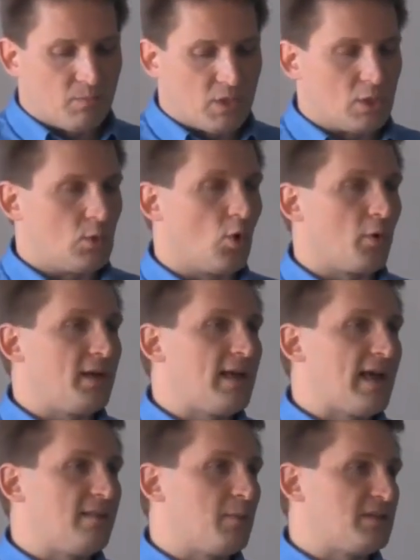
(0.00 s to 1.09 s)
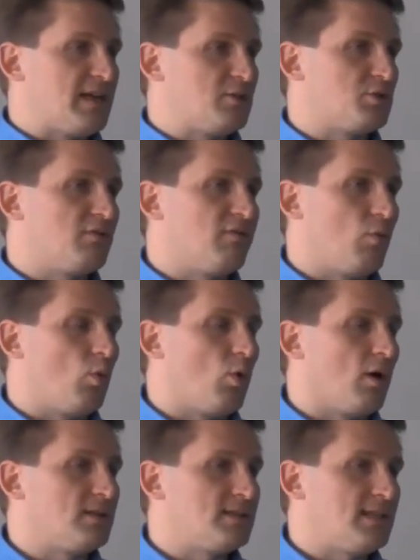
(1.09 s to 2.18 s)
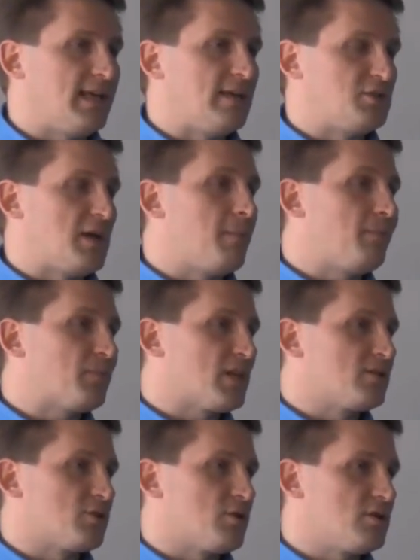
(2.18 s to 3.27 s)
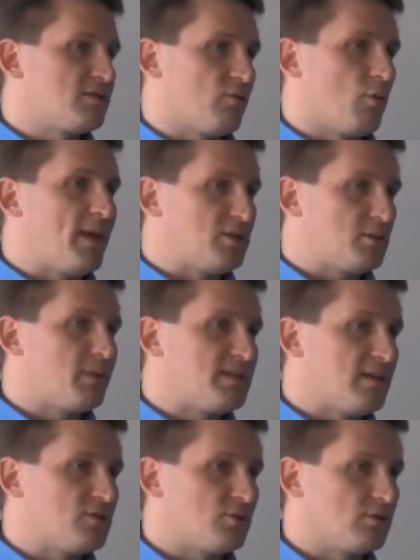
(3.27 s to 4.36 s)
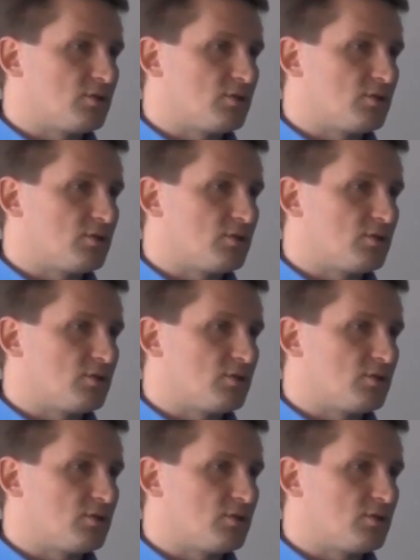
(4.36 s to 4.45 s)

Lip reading: The chlorine had the potential for THM concerns, formation potential,